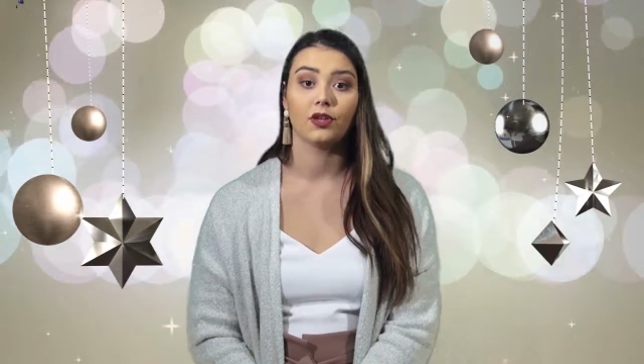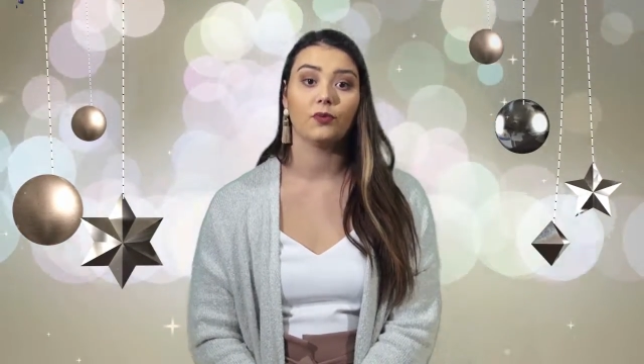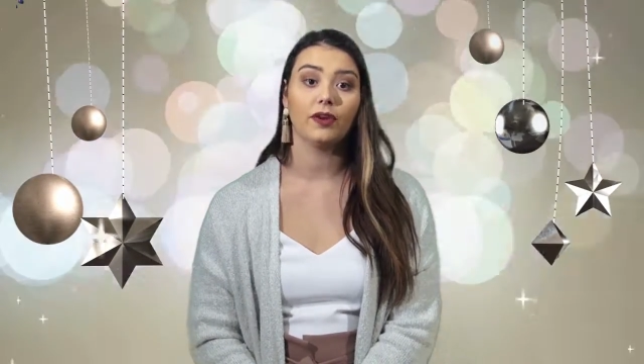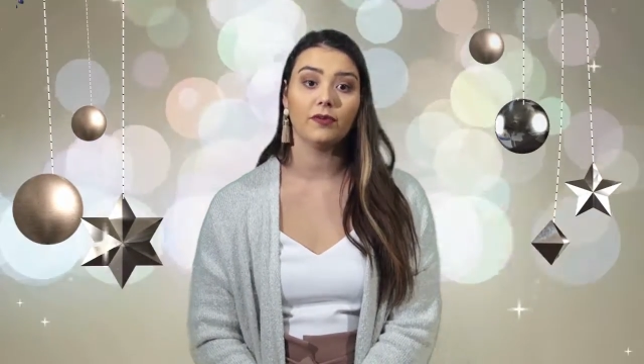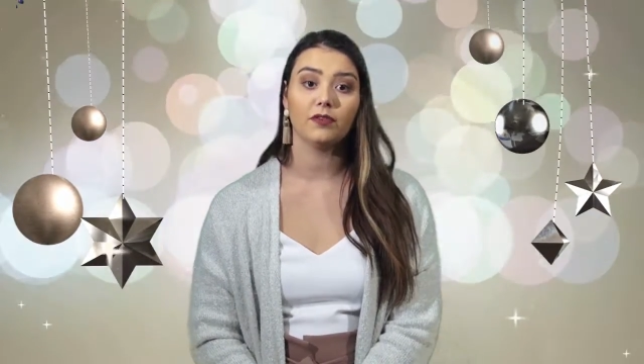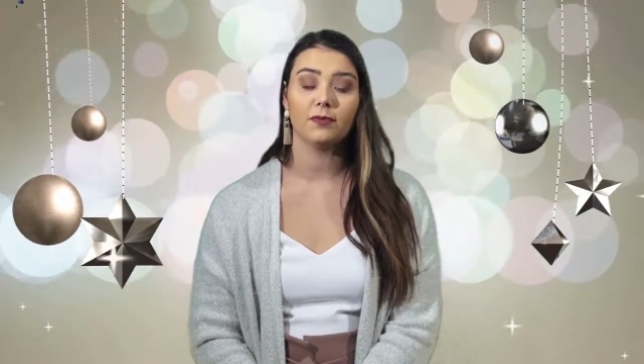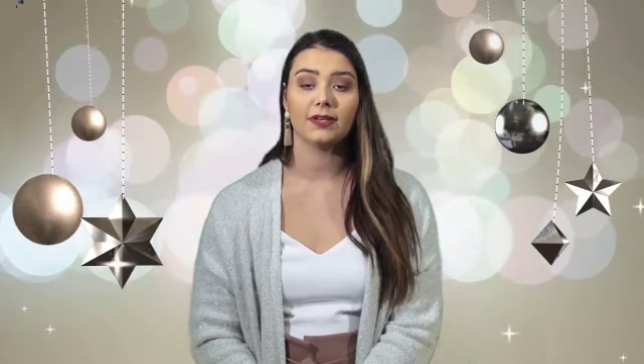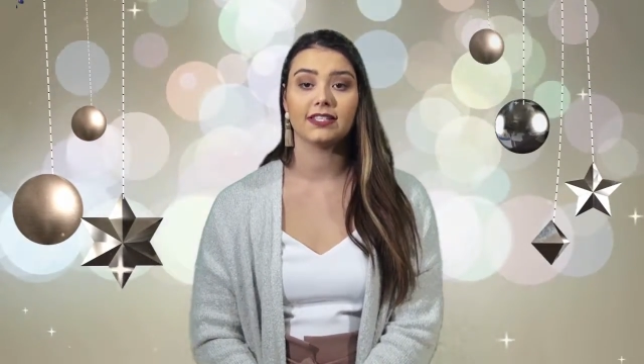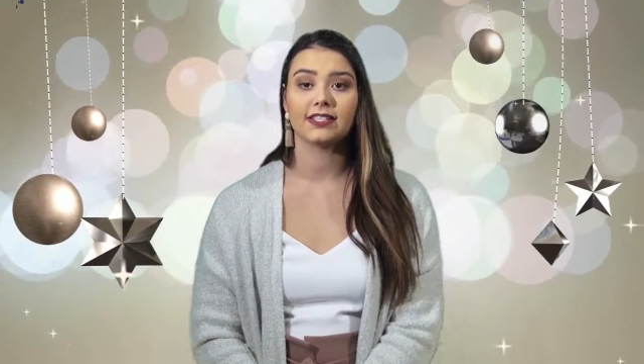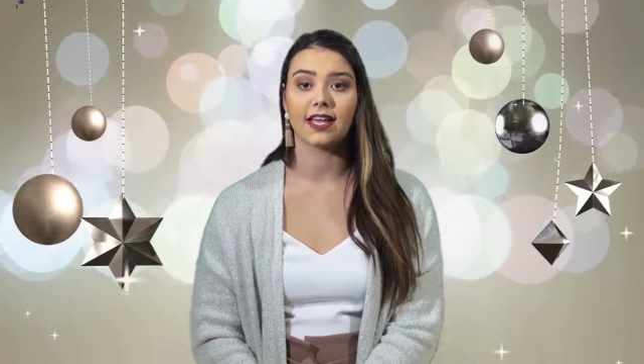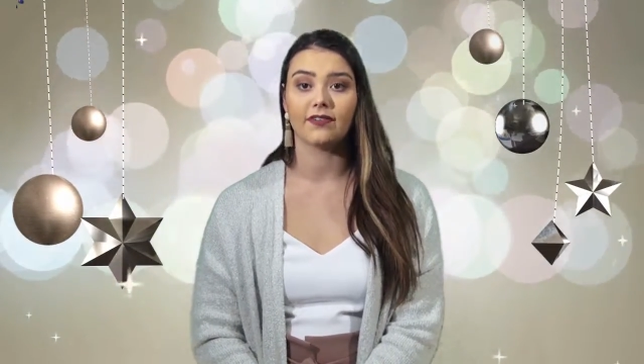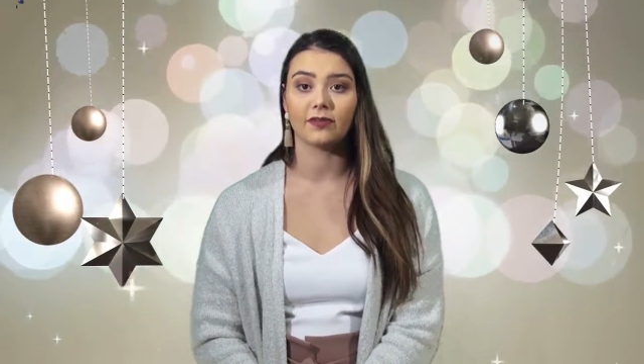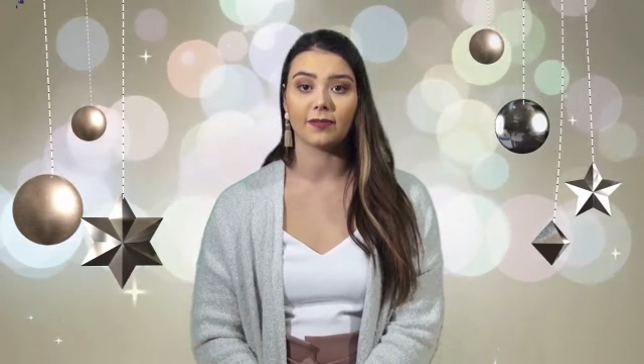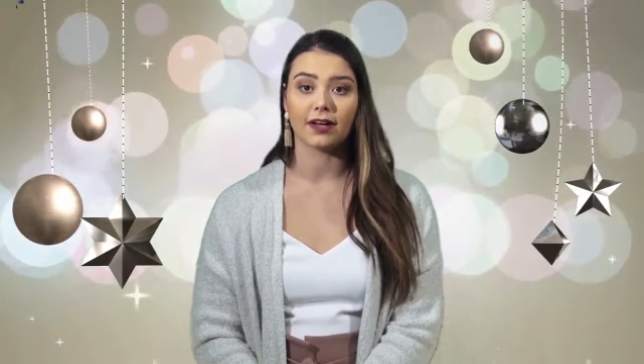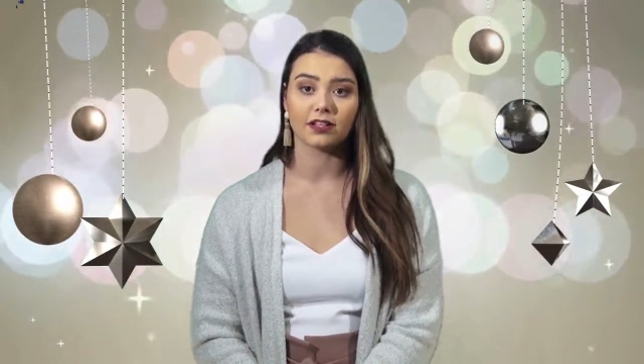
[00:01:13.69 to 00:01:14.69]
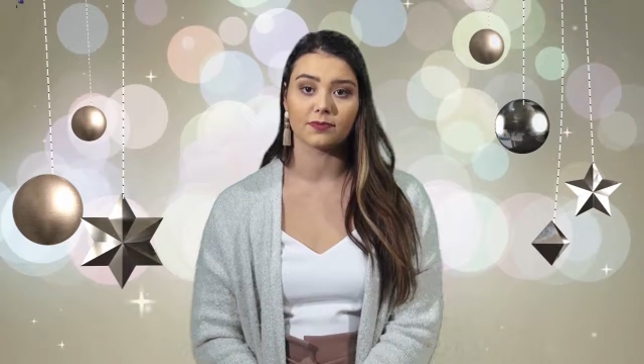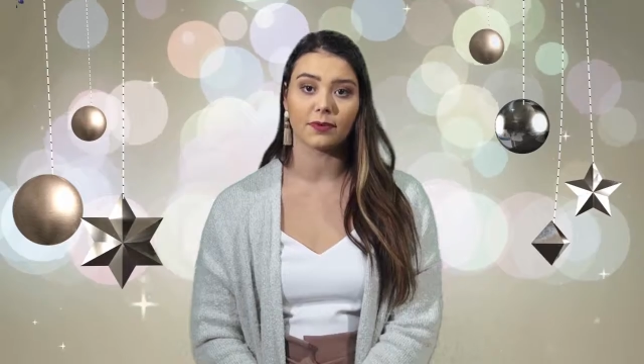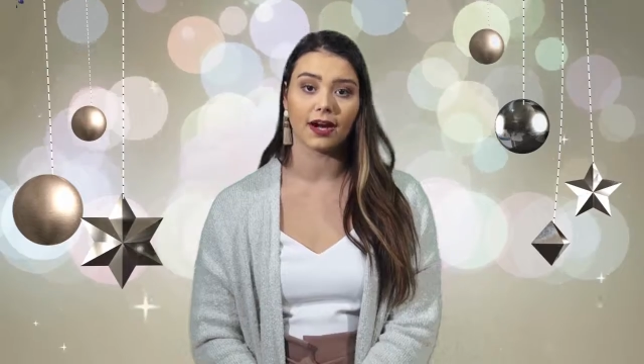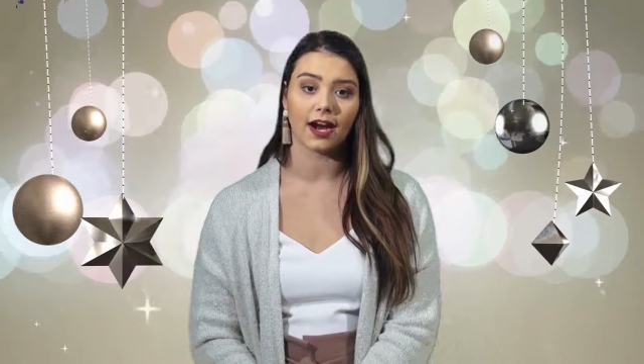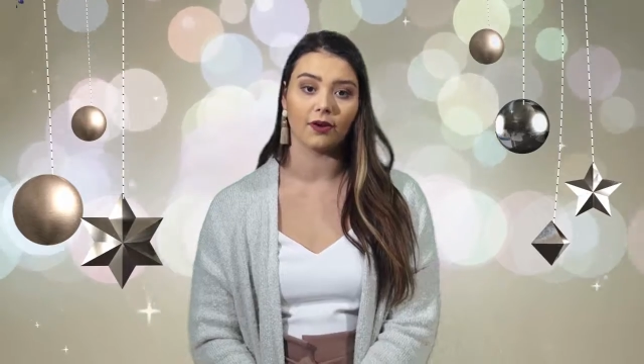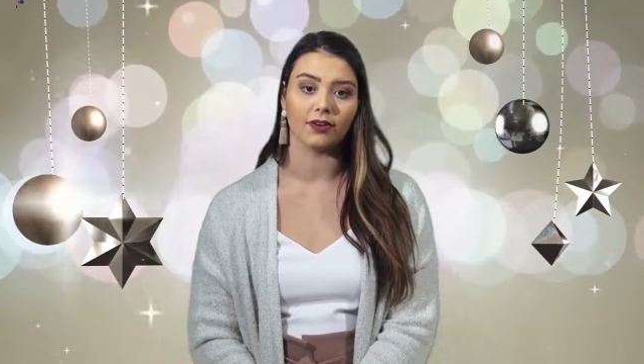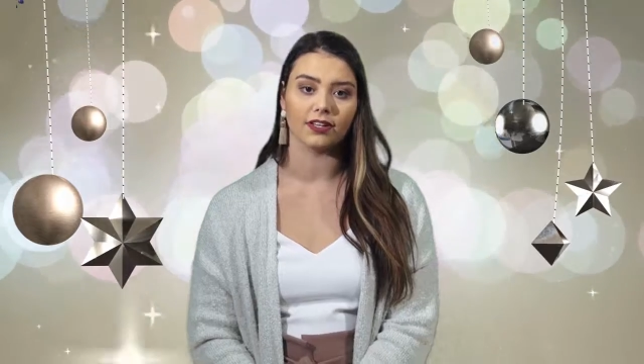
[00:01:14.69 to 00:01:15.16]
The wind will be 7 miles
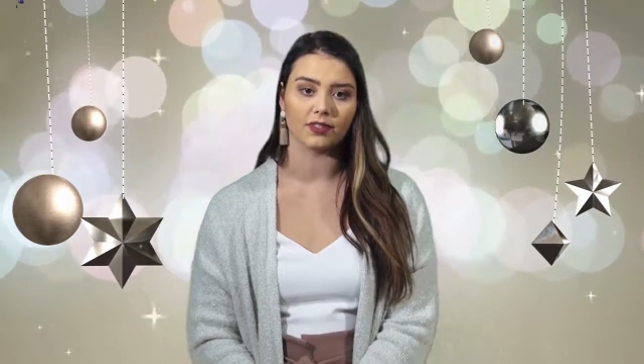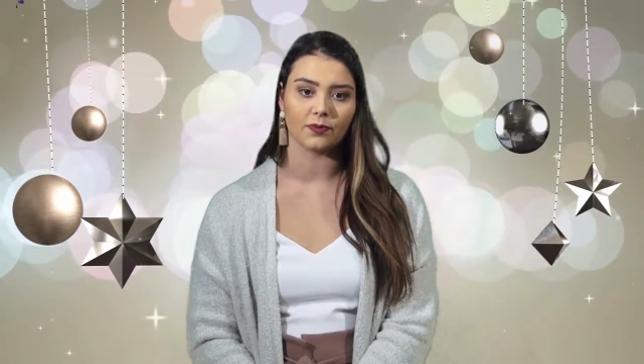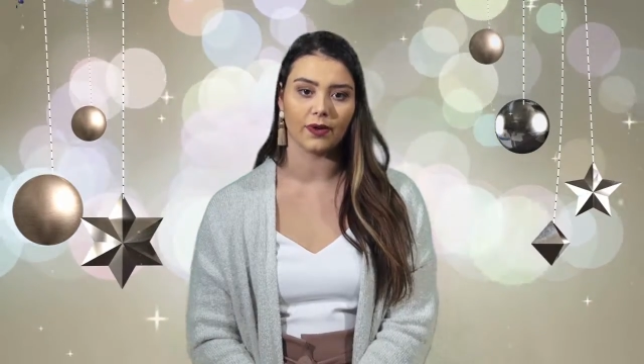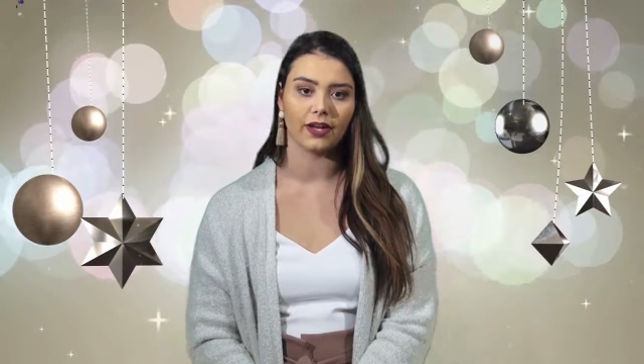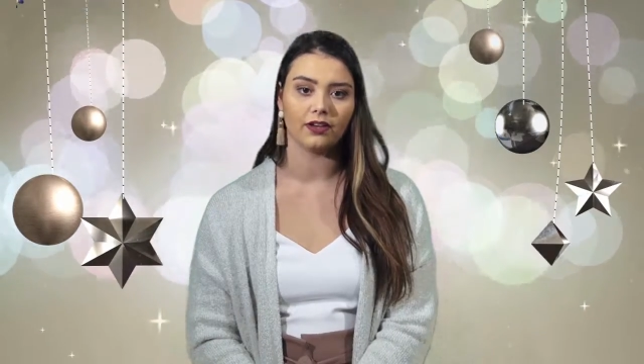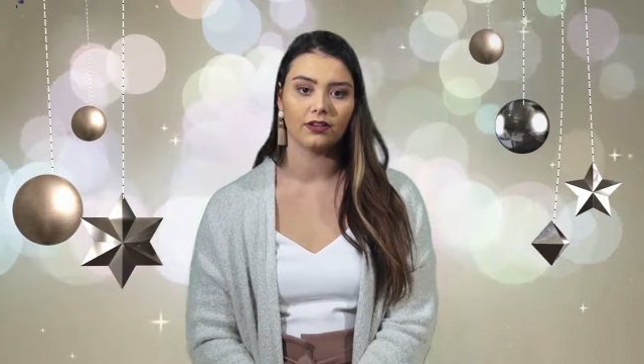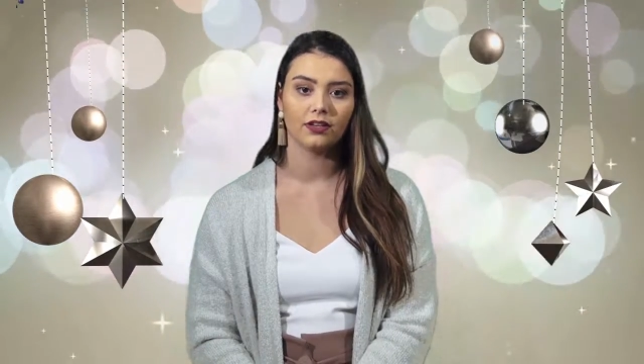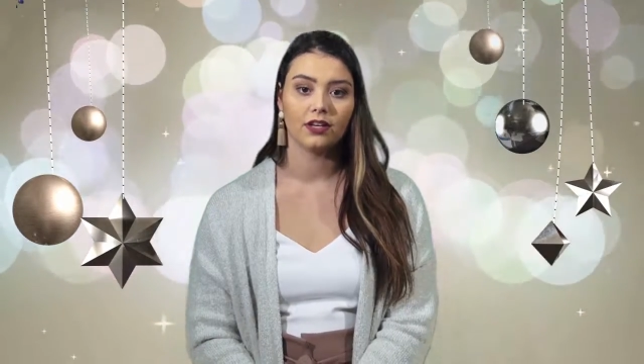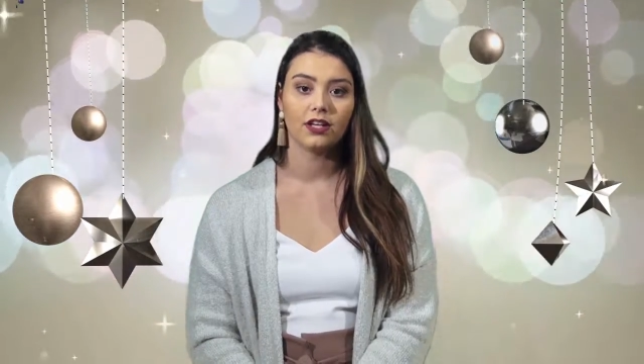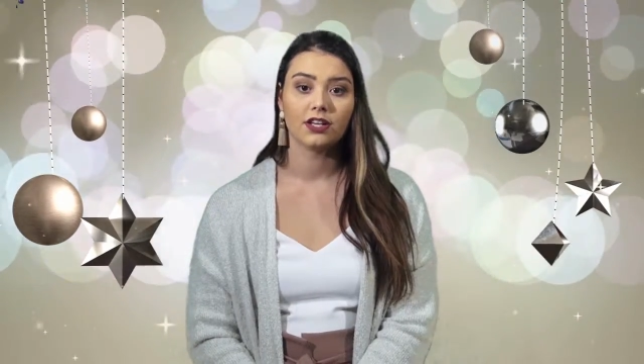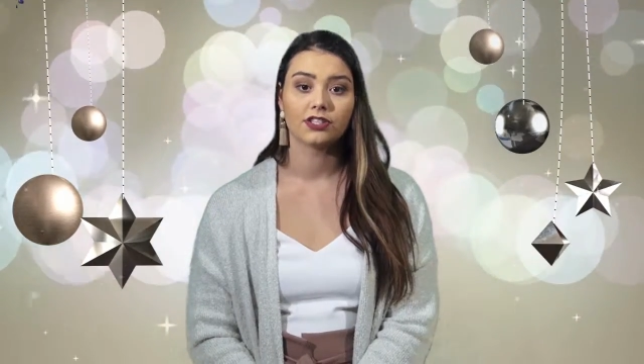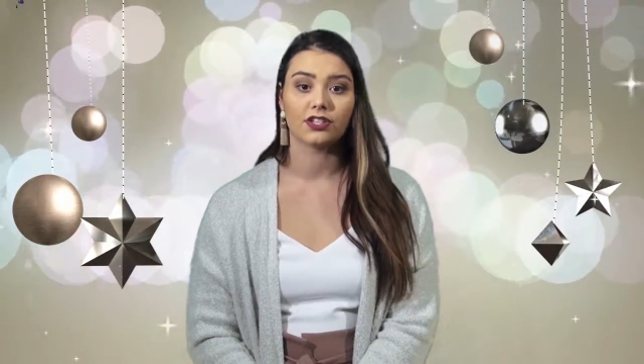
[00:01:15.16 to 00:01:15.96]
per hour as well.